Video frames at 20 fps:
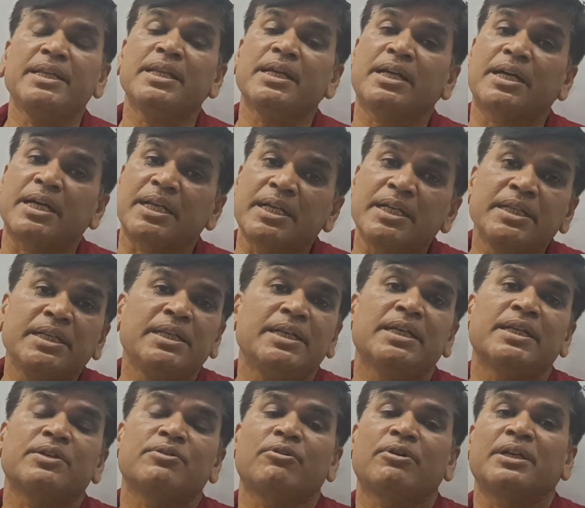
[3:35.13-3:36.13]
the current
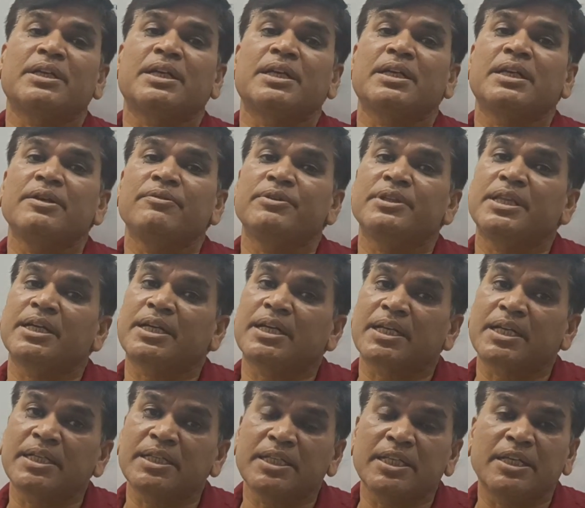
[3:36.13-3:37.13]
year quantity with the
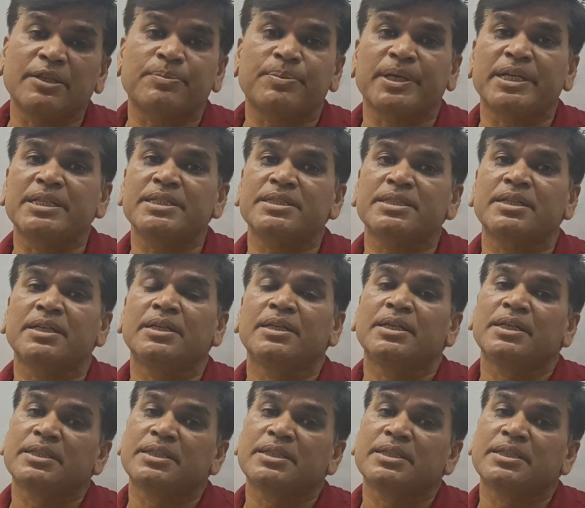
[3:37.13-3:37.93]
current year price.